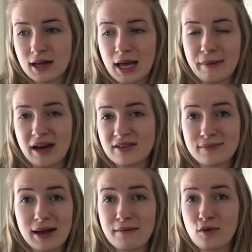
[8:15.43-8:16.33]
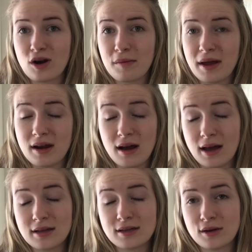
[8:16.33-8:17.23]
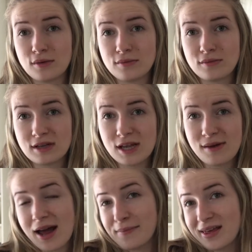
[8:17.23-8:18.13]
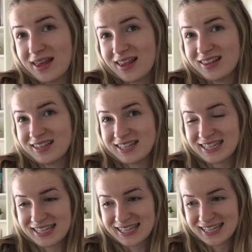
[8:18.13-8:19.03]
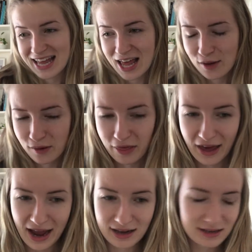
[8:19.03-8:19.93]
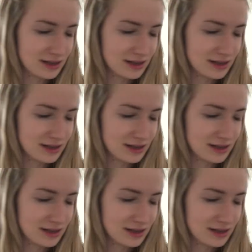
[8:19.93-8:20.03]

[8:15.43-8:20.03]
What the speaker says: I might have to buy more, I might not, so we'll see what happens with that.